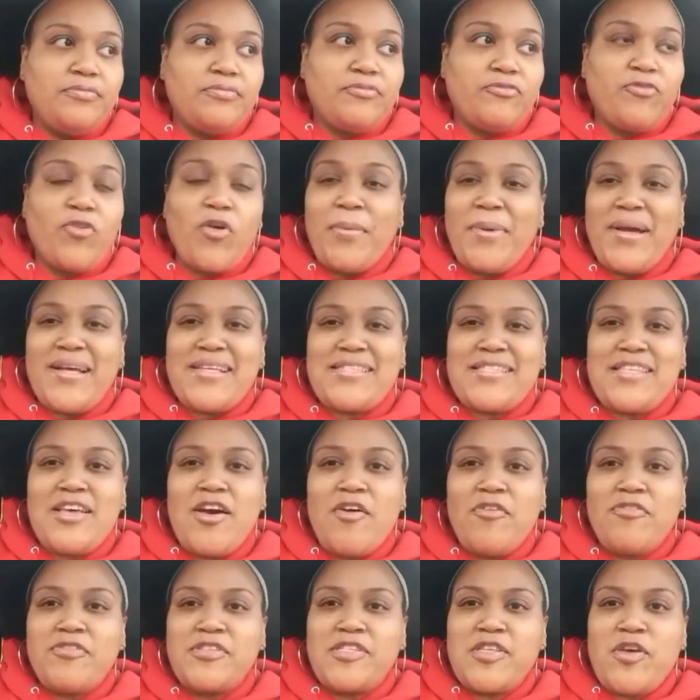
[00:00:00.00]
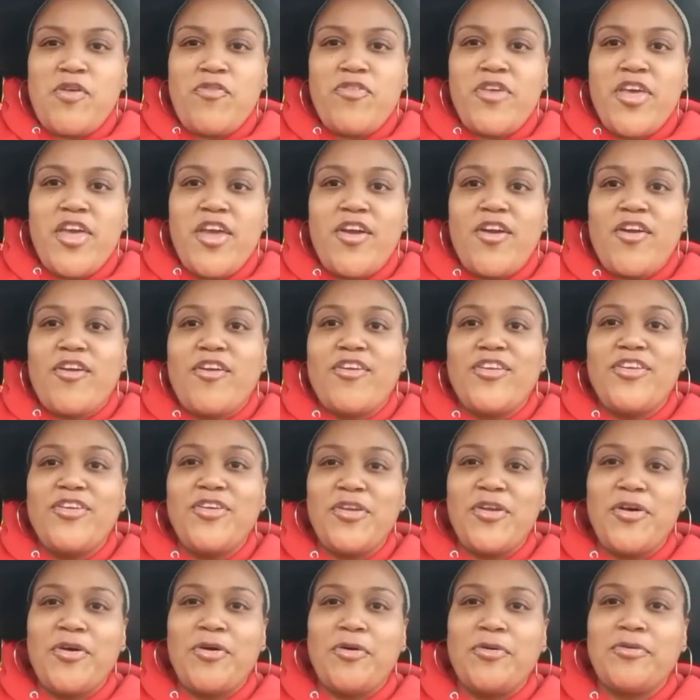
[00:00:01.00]
for myself, self-care,
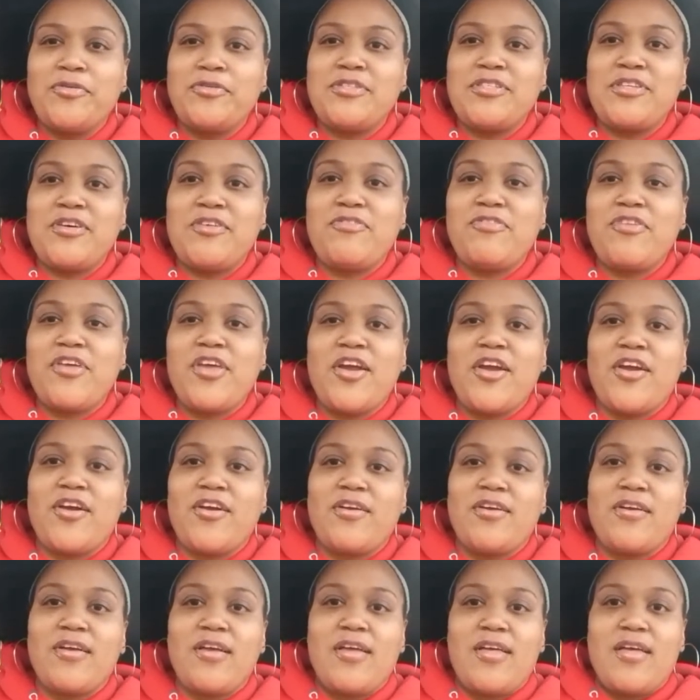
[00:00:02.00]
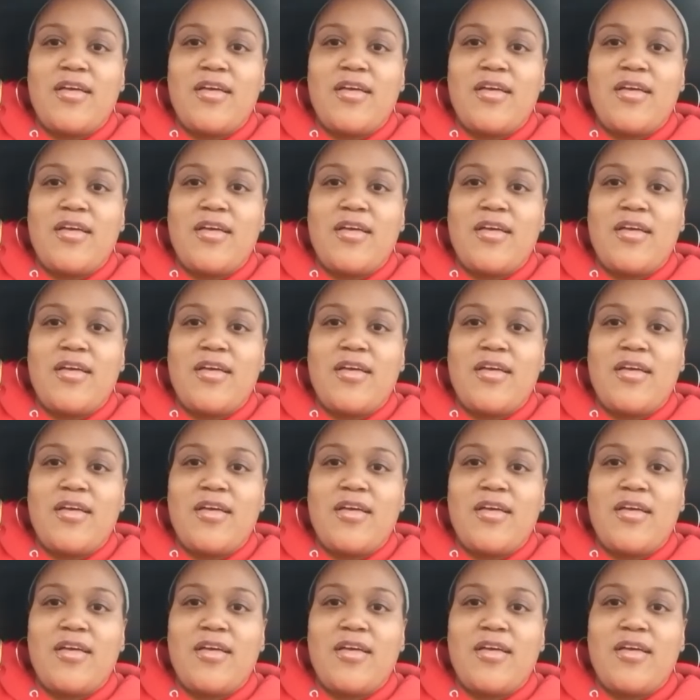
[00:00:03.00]
you know, self-care.